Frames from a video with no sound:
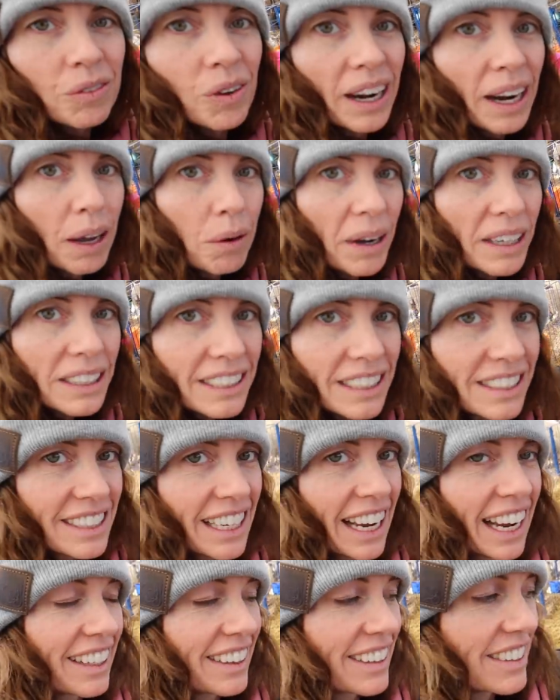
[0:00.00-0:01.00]
When I went to
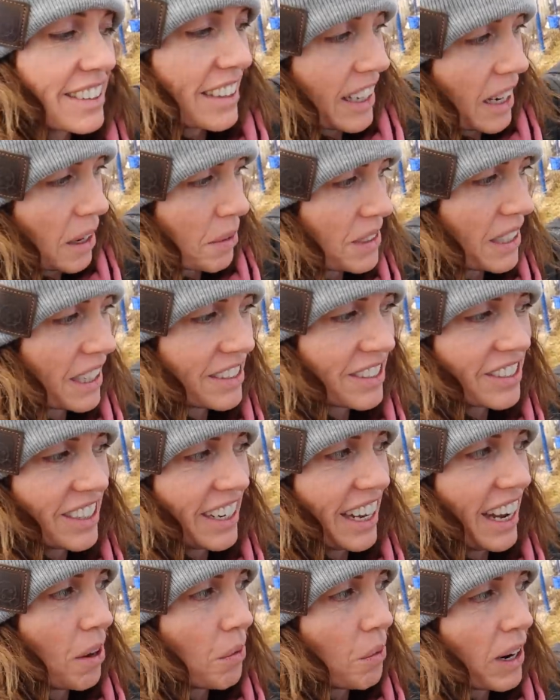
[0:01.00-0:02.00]
tag these lambs
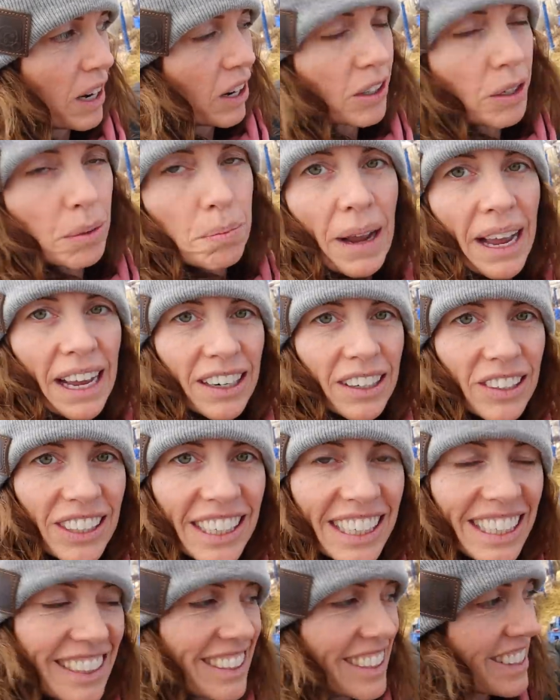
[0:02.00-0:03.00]
yesterday, I went on her
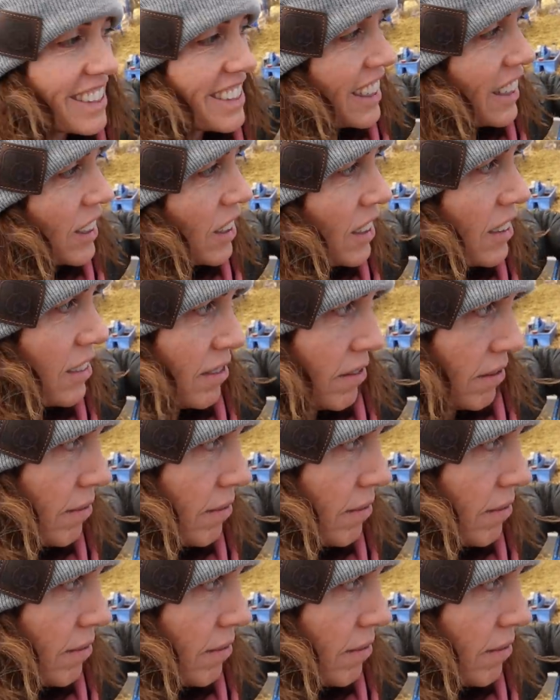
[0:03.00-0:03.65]
pedigree to see